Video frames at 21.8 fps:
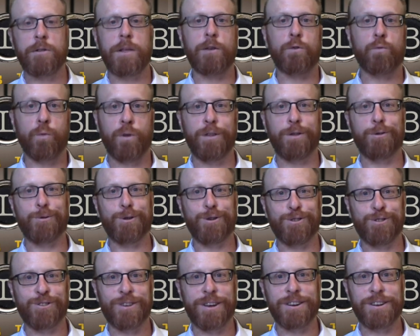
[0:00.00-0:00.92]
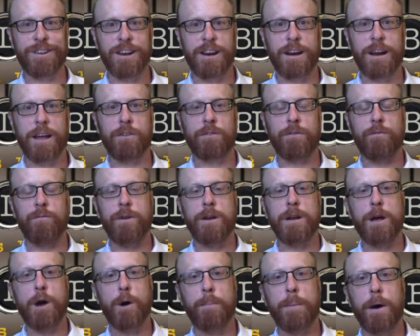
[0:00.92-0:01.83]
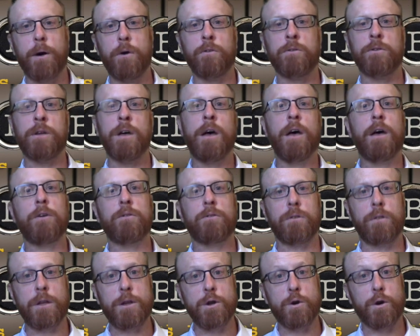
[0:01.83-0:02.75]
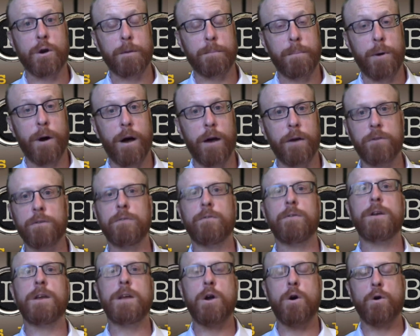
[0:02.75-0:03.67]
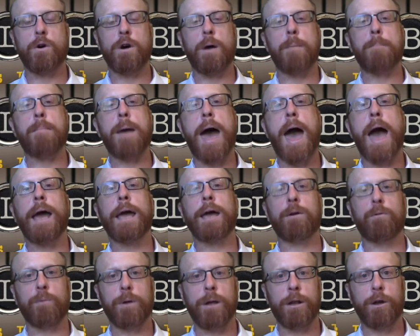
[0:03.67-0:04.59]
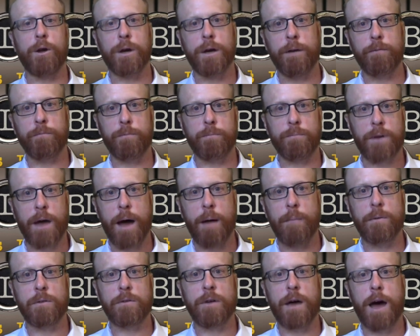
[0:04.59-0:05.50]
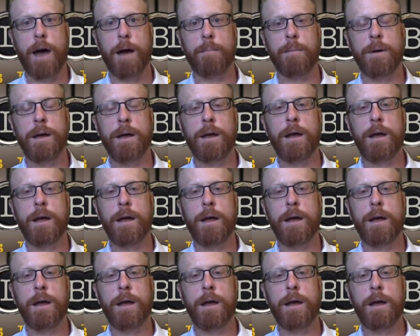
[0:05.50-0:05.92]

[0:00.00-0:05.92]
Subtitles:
That's one of the reasons I did it as a video post, so that you could pause the video, come back and relook it from time to time.